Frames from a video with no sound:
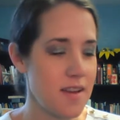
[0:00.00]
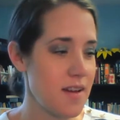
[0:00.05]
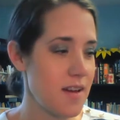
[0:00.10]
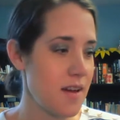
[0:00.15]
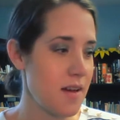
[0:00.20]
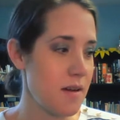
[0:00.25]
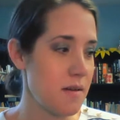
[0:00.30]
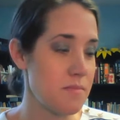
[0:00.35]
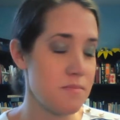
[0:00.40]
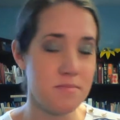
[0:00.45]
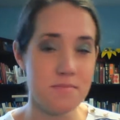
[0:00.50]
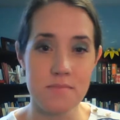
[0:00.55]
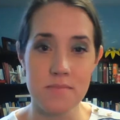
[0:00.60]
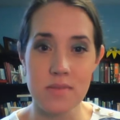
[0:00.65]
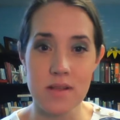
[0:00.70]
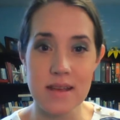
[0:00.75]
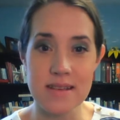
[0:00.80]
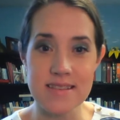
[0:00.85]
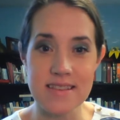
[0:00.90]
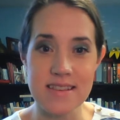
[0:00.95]
um,
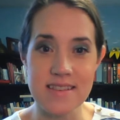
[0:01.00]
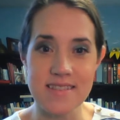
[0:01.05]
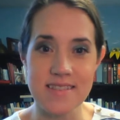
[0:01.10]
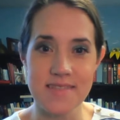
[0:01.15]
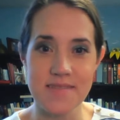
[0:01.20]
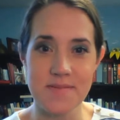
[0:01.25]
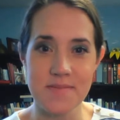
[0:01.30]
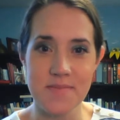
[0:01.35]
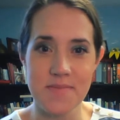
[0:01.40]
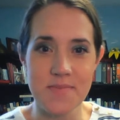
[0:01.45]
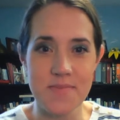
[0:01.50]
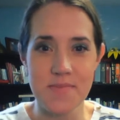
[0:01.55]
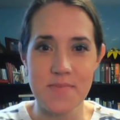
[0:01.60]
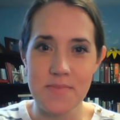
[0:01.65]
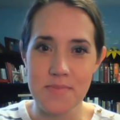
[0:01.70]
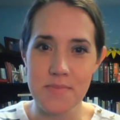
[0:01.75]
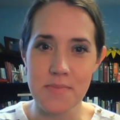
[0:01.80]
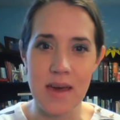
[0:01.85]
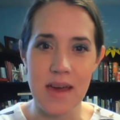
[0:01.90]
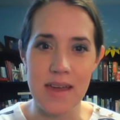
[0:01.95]
blessings.
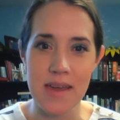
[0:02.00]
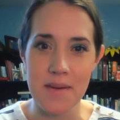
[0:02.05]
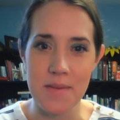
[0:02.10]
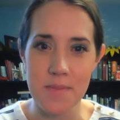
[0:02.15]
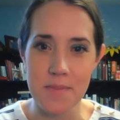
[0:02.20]
Bye.